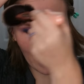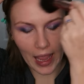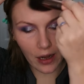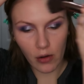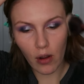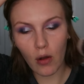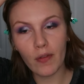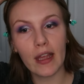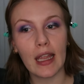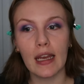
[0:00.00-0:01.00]
I don't own
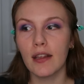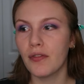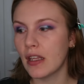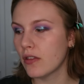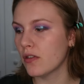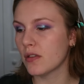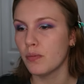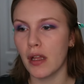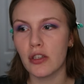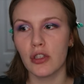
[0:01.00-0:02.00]
like any of Lethal's
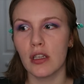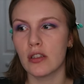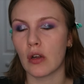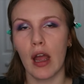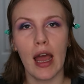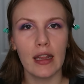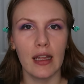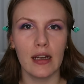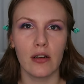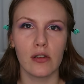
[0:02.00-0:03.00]
blushes or
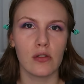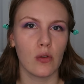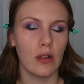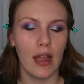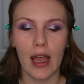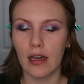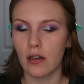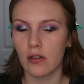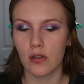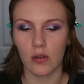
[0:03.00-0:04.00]
highlighters or
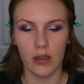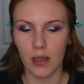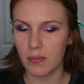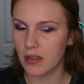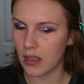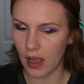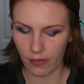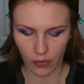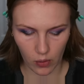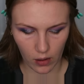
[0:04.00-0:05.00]
liners or lip
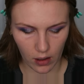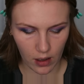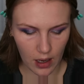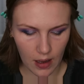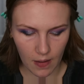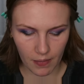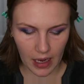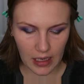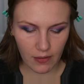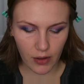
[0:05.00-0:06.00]
stuff or
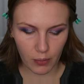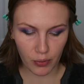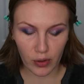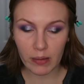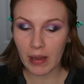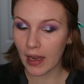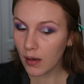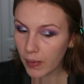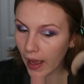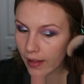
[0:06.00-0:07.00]
any of their pre-made
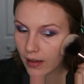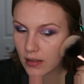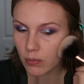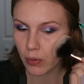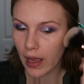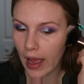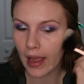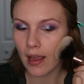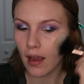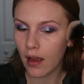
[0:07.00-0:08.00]
palettes, but
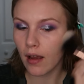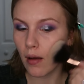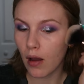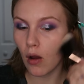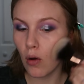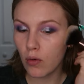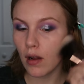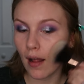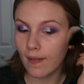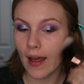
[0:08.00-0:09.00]
I own
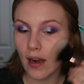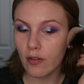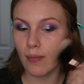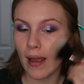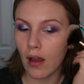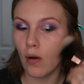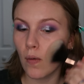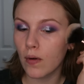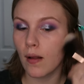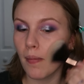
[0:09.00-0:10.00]
a lot of my
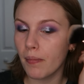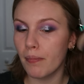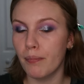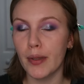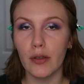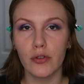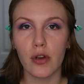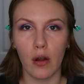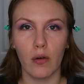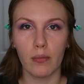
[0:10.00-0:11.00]
own build
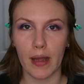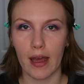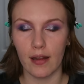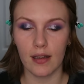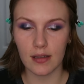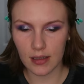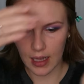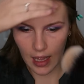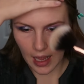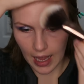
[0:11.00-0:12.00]
your own palettes.
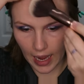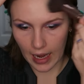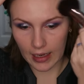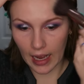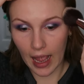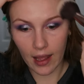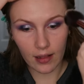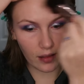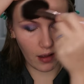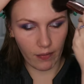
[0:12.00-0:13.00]
And
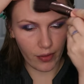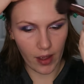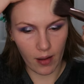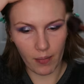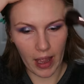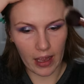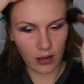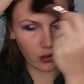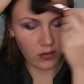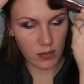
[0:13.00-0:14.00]
I love them. I
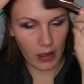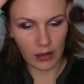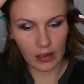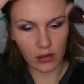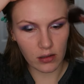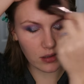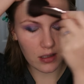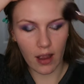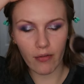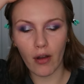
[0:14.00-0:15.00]
use my Lethal
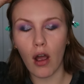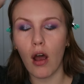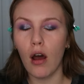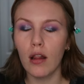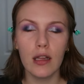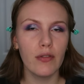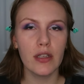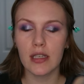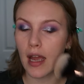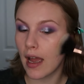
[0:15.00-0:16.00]
stuff all of
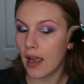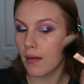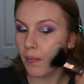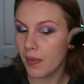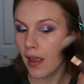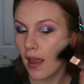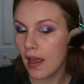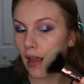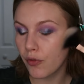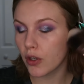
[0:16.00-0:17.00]
the time.
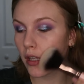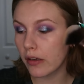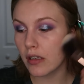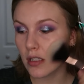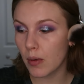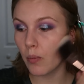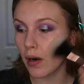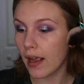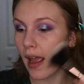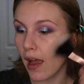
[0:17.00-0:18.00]
If you're curious about
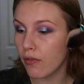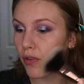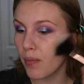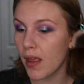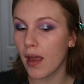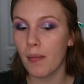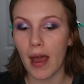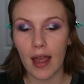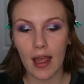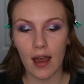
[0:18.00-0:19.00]
what I have from them,
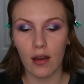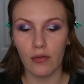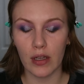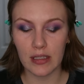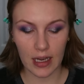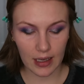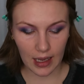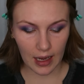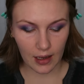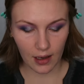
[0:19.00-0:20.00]
I have a
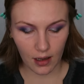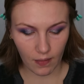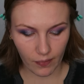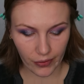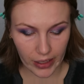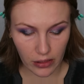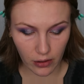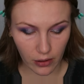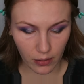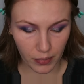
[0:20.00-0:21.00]
dedicated
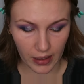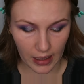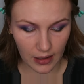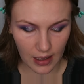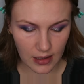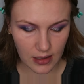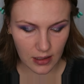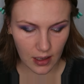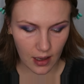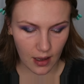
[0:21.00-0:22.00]
Lethal
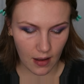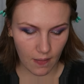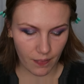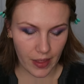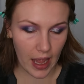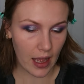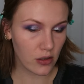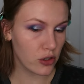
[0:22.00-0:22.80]
playlist that